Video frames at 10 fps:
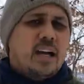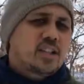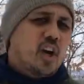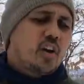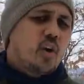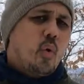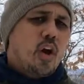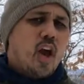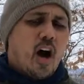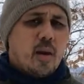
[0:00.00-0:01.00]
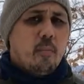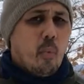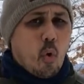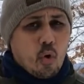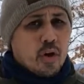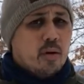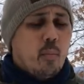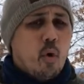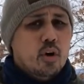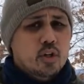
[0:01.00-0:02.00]
I started going on more and
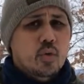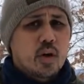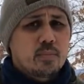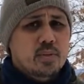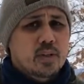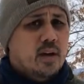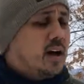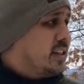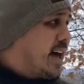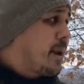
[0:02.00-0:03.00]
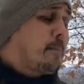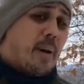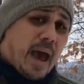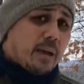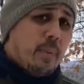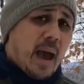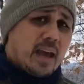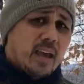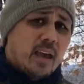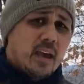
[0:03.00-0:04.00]
more trips, a lot of
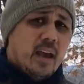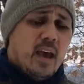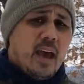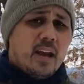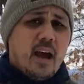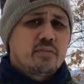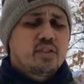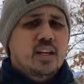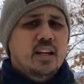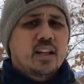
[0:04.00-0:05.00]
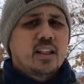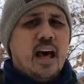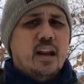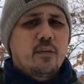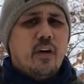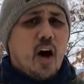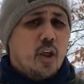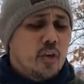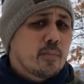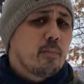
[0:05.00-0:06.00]
backpacking, and I've seen a lot of
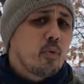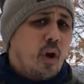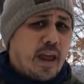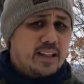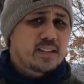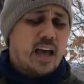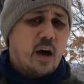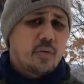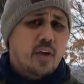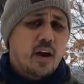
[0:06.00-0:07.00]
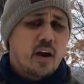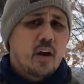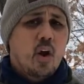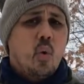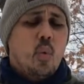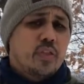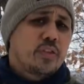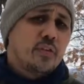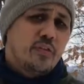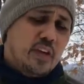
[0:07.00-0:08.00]
other brands out there with
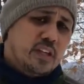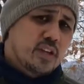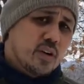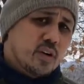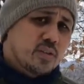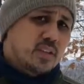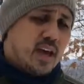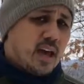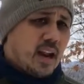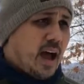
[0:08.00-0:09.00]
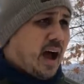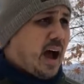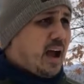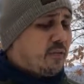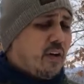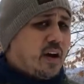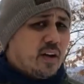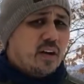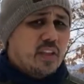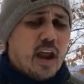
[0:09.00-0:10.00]
the features that I
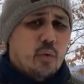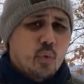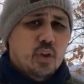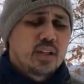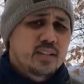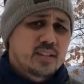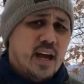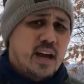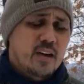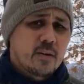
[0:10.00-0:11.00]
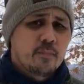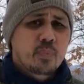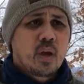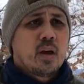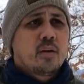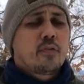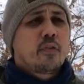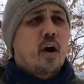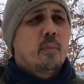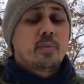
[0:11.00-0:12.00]
found out that I really desired.
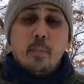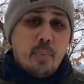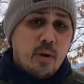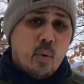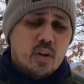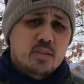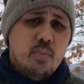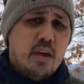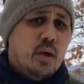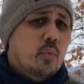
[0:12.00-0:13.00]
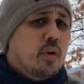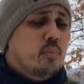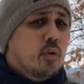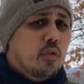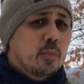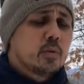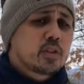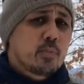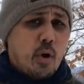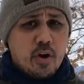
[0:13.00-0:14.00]
From the big ones being removable
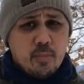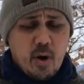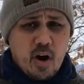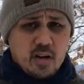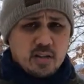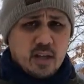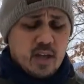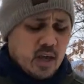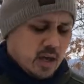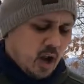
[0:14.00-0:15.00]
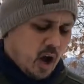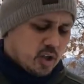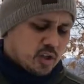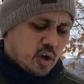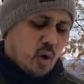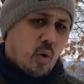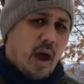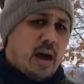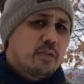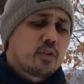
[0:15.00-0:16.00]
spreader bars, and also
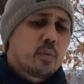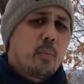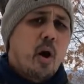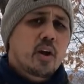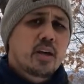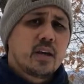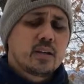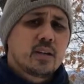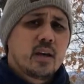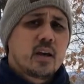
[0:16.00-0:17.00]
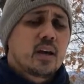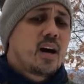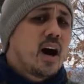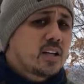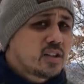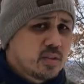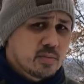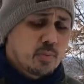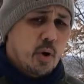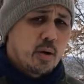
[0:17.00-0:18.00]
aftermarket custom
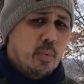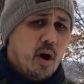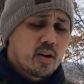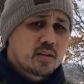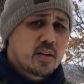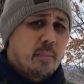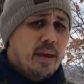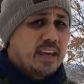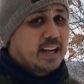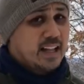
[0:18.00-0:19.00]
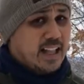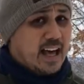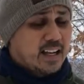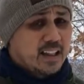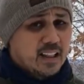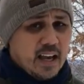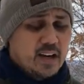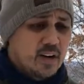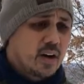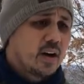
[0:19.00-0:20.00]
spreader bars to make it a lot
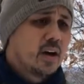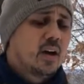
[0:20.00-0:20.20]
lighter,